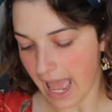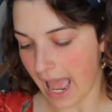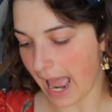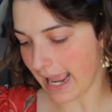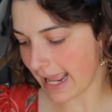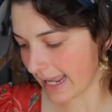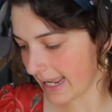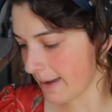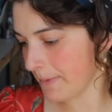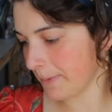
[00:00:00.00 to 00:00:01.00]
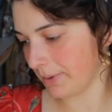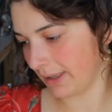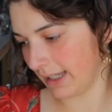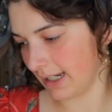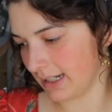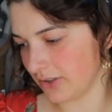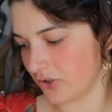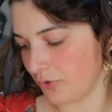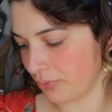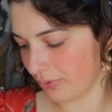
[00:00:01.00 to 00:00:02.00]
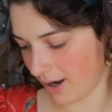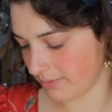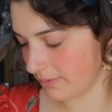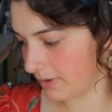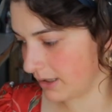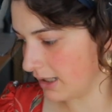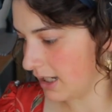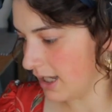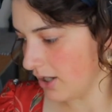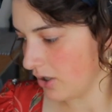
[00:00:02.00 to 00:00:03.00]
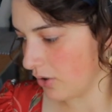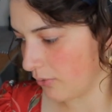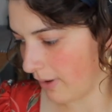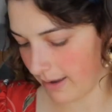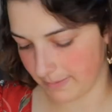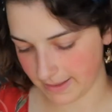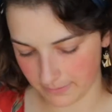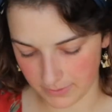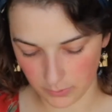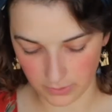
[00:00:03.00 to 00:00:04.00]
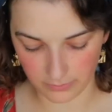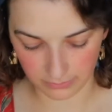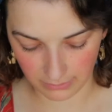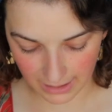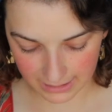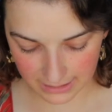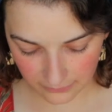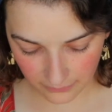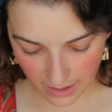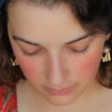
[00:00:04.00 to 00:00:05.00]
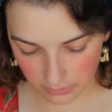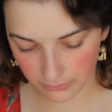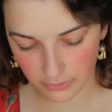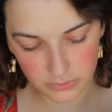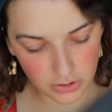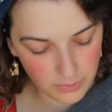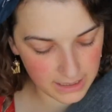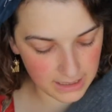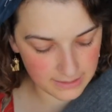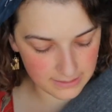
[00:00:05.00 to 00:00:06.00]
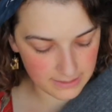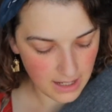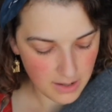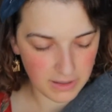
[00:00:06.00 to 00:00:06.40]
I am planning to probably grab some sort of lining fabric from Joann's.